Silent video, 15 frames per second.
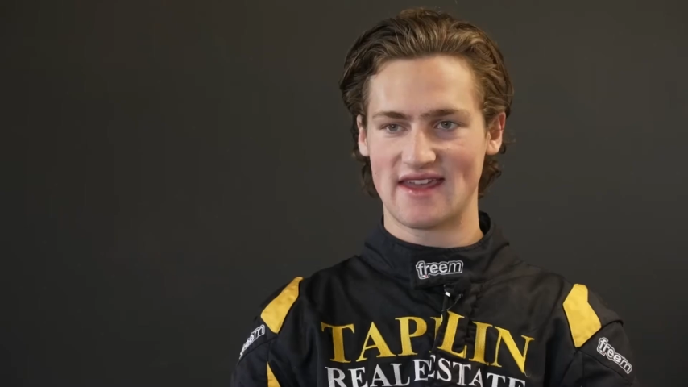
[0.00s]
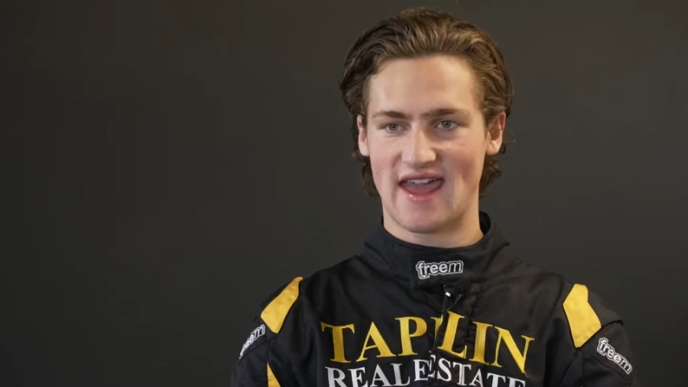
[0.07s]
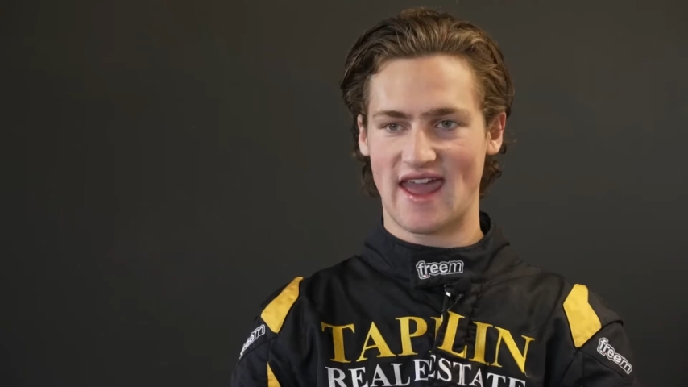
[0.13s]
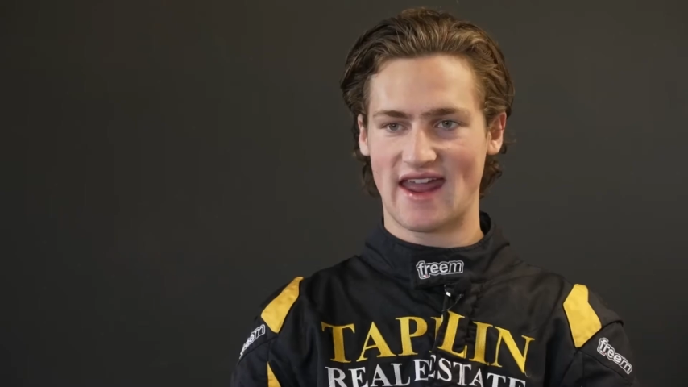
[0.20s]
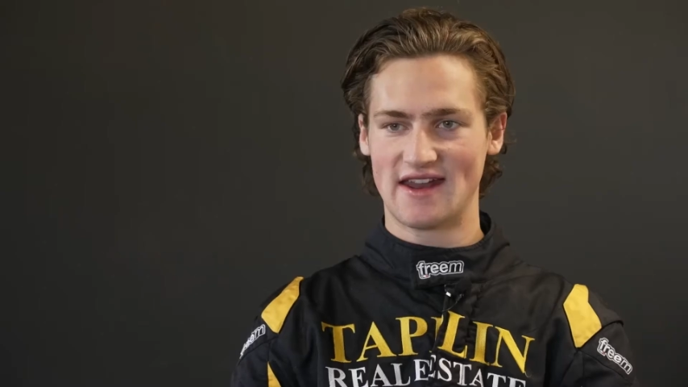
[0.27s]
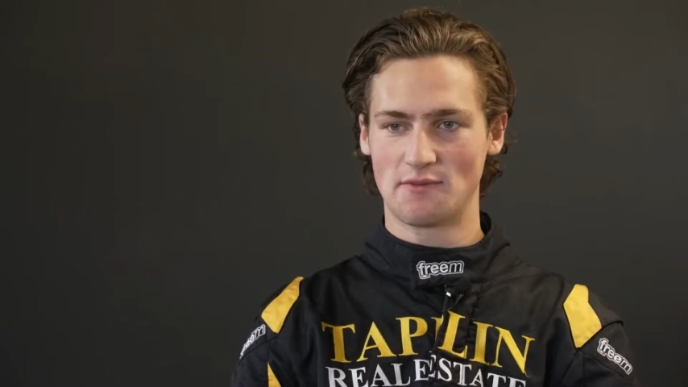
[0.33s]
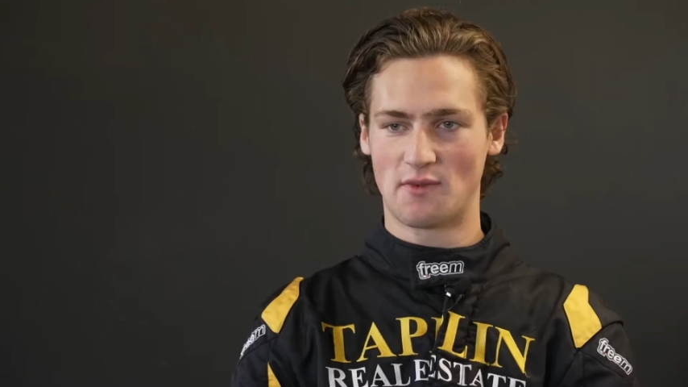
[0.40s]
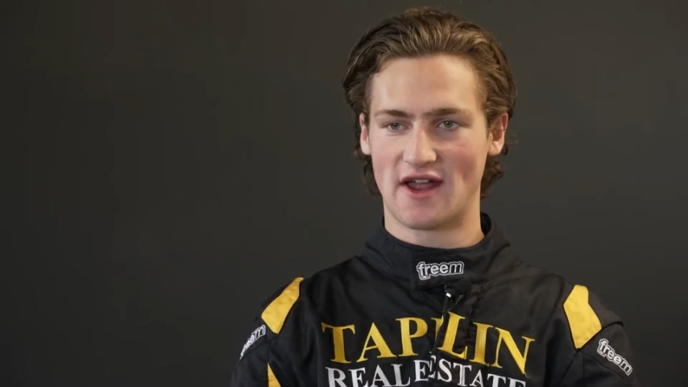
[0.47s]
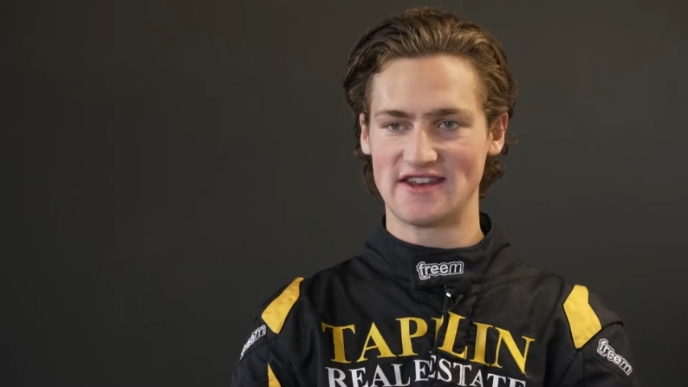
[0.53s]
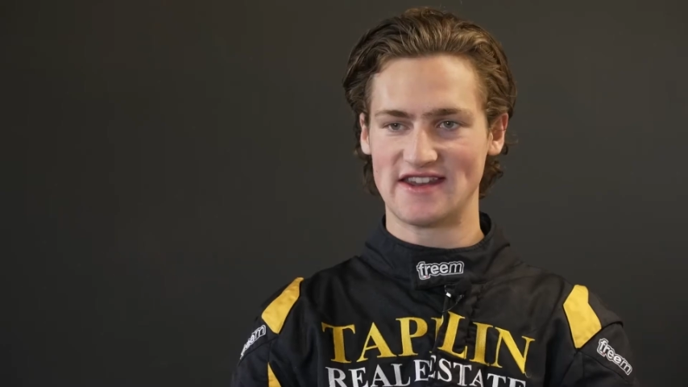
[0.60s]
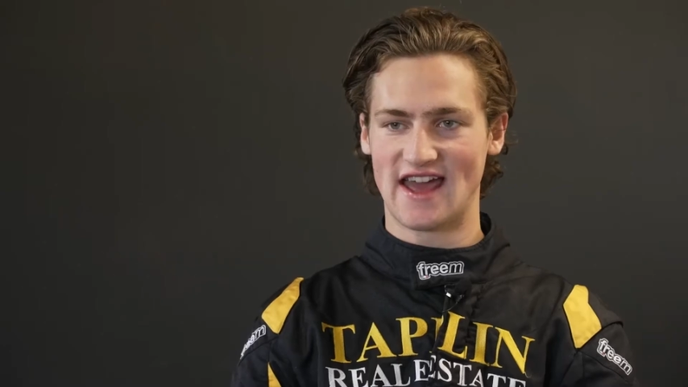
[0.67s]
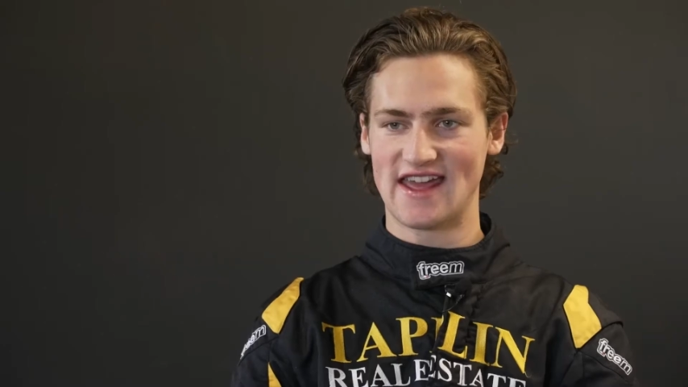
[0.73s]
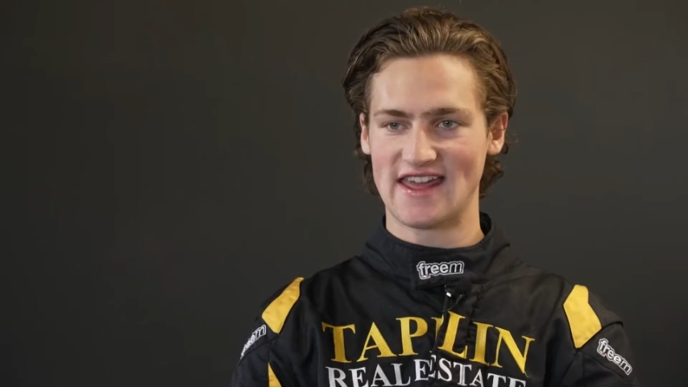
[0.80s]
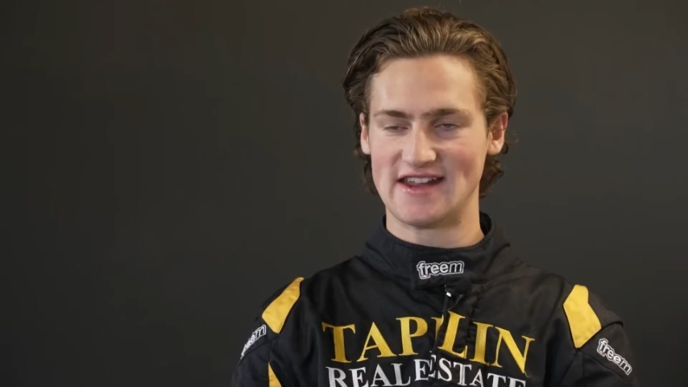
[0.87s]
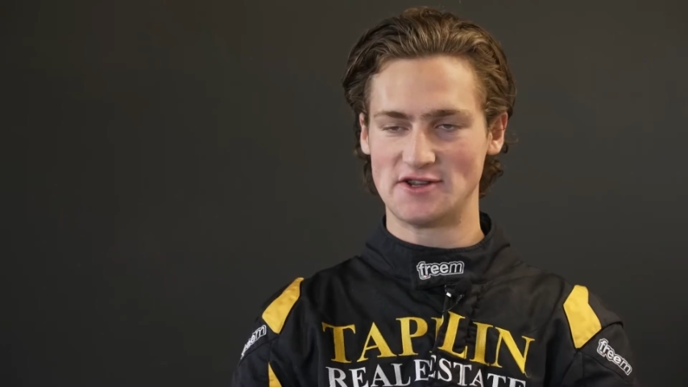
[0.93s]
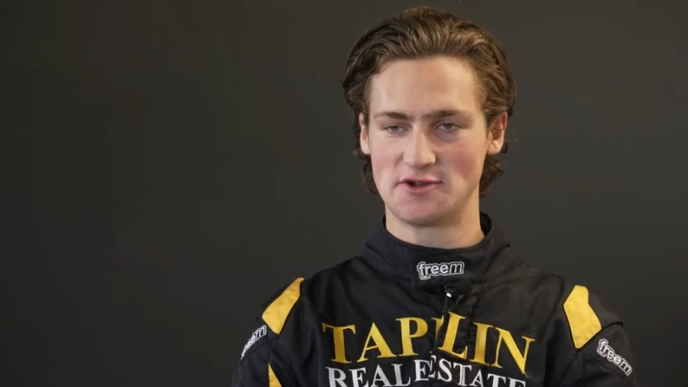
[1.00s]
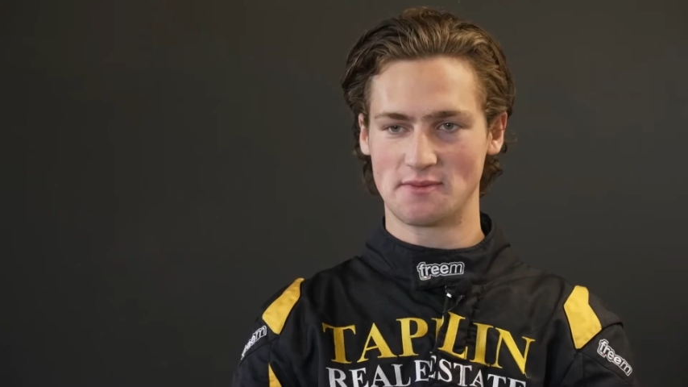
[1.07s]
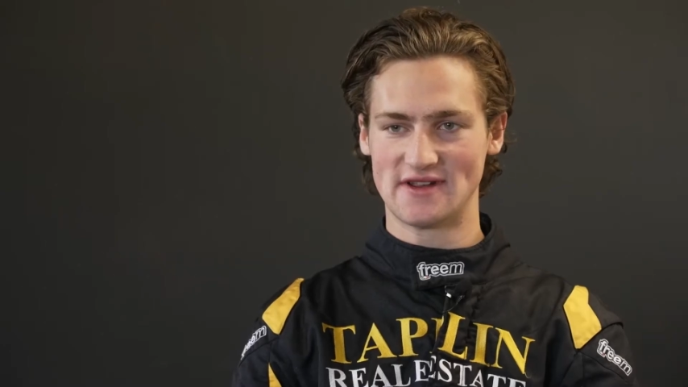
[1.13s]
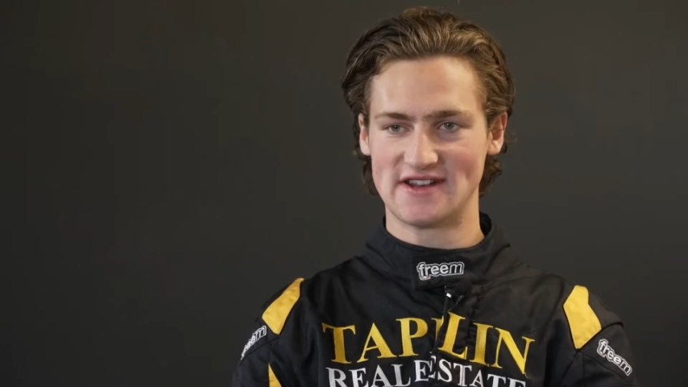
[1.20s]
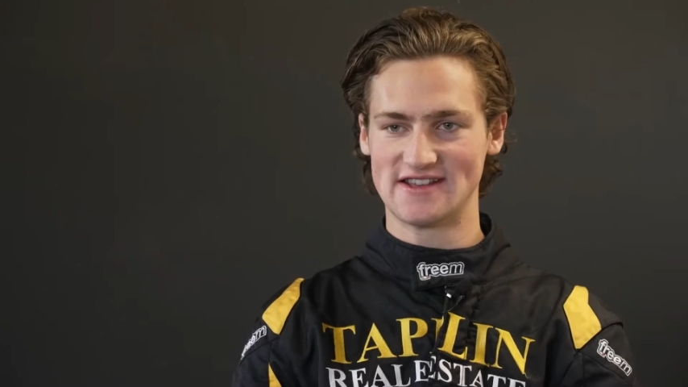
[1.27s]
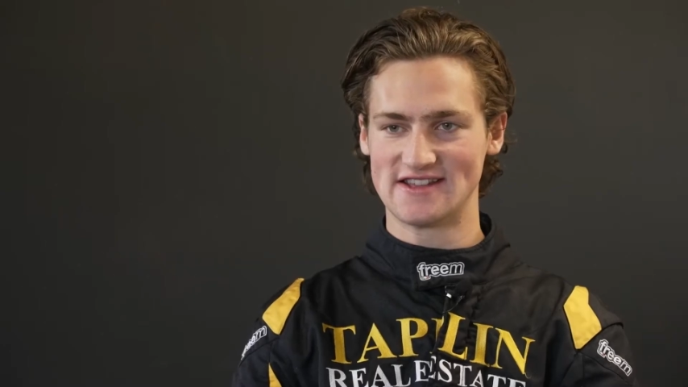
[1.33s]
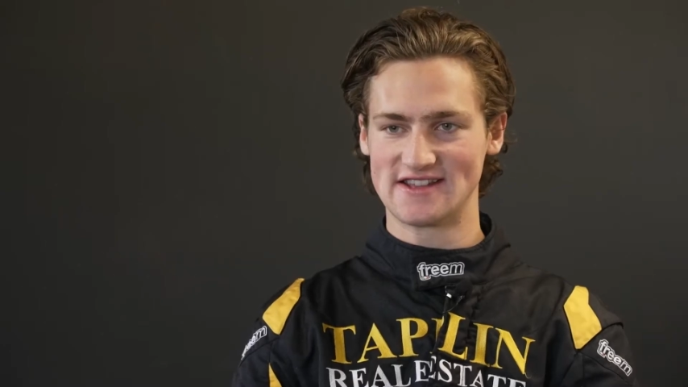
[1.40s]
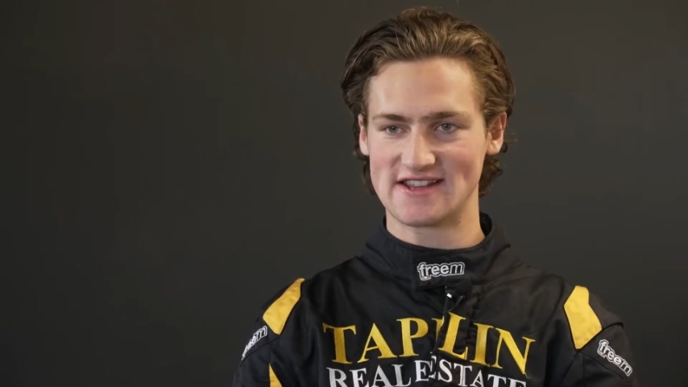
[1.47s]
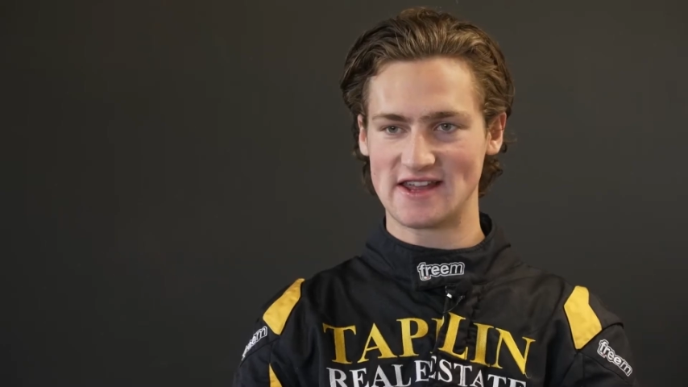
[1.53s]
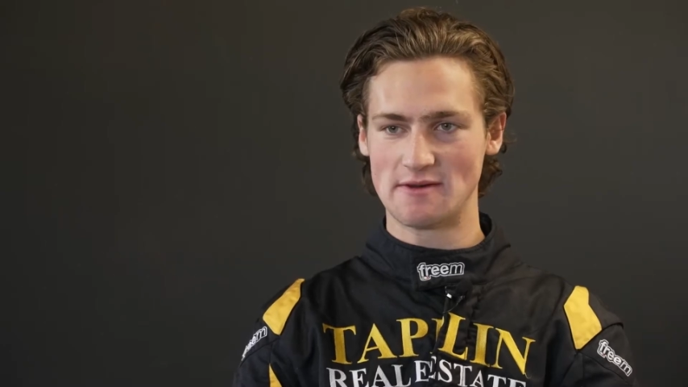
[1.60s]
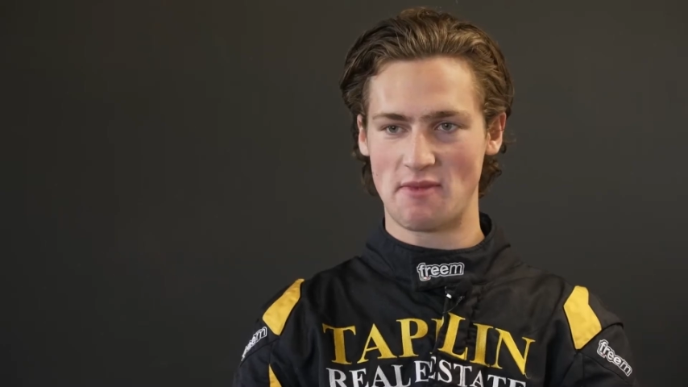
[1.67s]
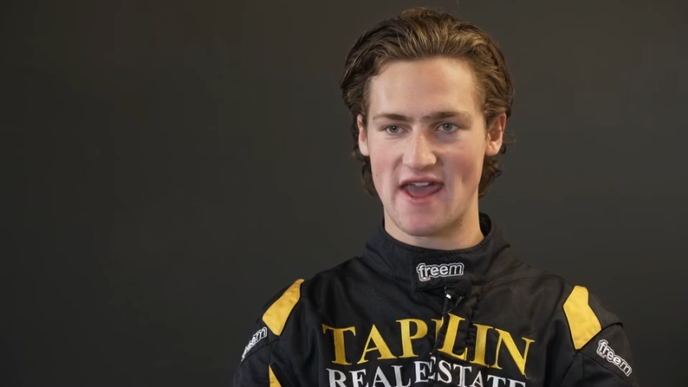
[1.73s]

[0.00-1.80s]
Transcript: and one day he took me to the skid